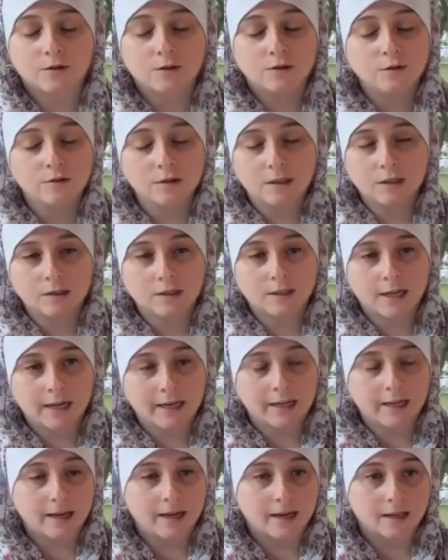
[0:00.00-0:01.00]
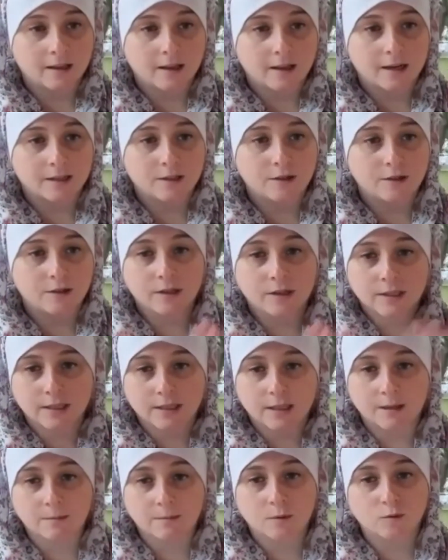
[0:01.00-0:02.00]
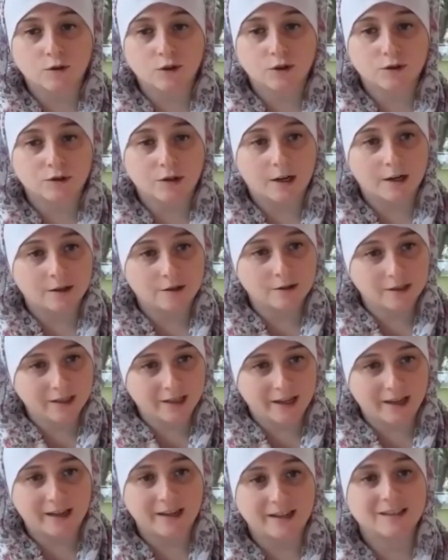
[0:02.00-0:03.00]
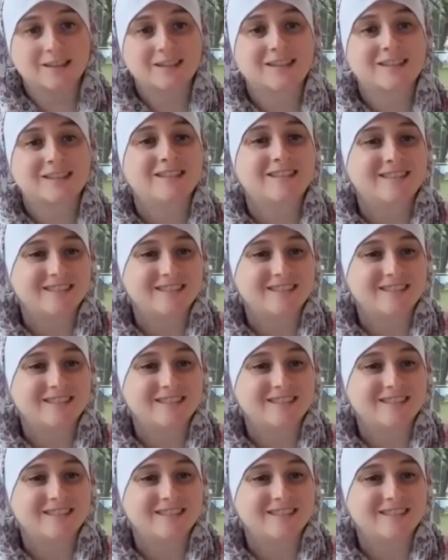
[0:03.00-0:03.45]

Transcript: two little tiny allies who can slip under the gates,